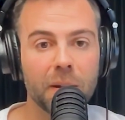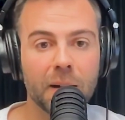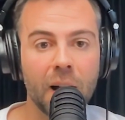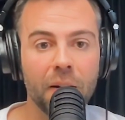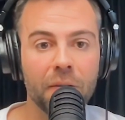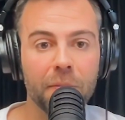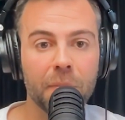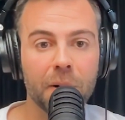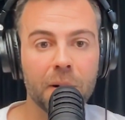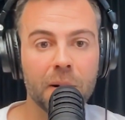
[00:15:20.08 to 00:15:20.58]
the
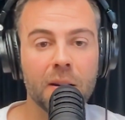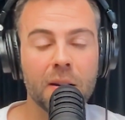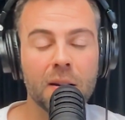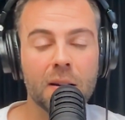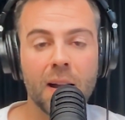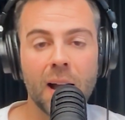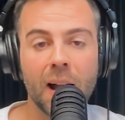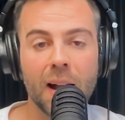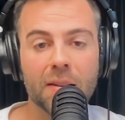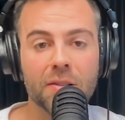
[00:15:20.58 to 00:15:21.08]
government.
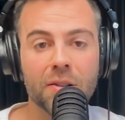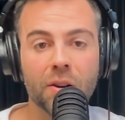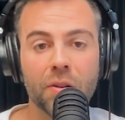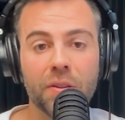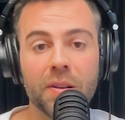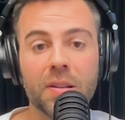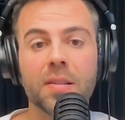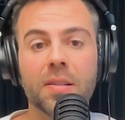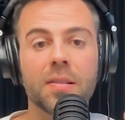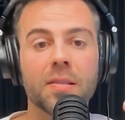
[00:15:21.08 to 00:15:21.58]
And so
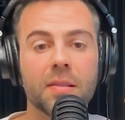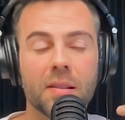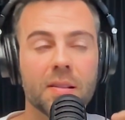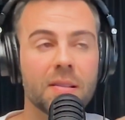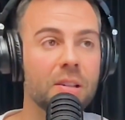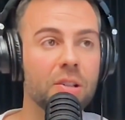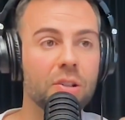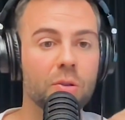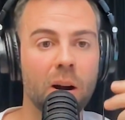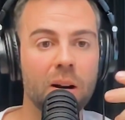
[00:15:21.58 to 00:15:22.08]
this is the
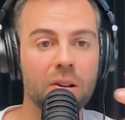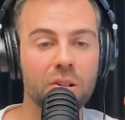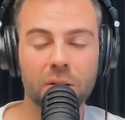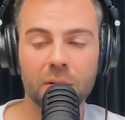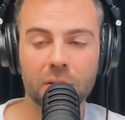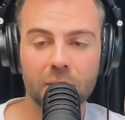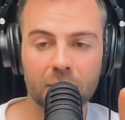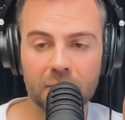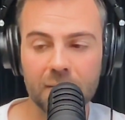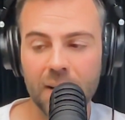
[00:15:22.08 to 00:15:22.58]

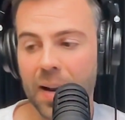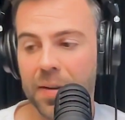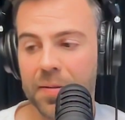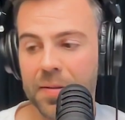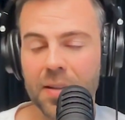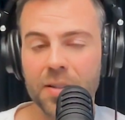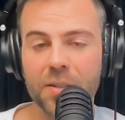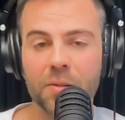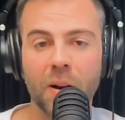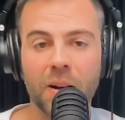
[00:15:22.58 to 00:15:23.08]
situation, Dave's
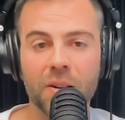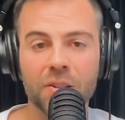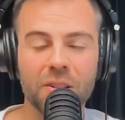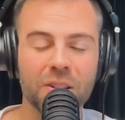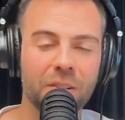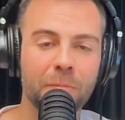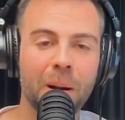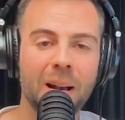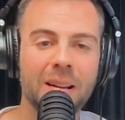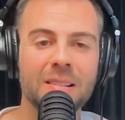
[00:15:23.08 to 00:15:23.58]
situation.
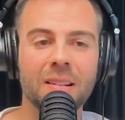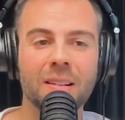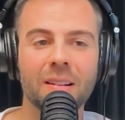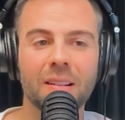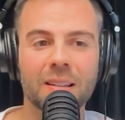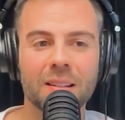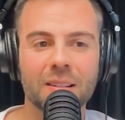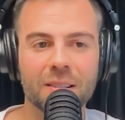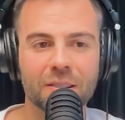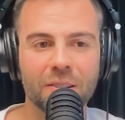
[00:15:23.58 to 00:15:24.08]
You've
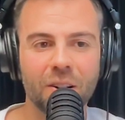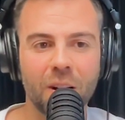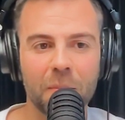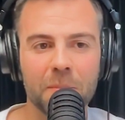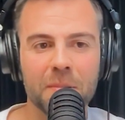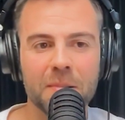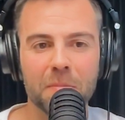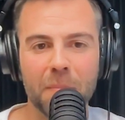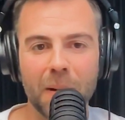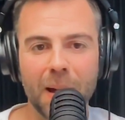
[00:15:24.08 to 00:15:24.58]
basically
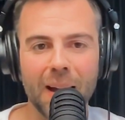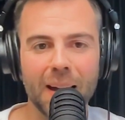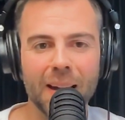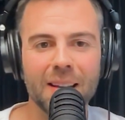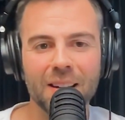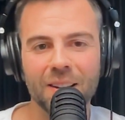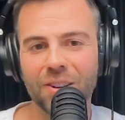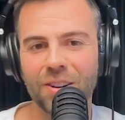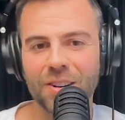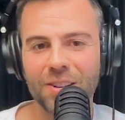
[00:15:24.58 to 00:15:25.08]
described me.
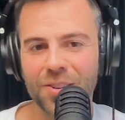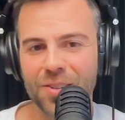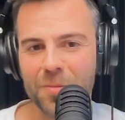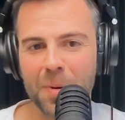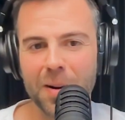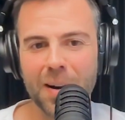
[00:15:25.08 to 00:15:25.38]
You could have used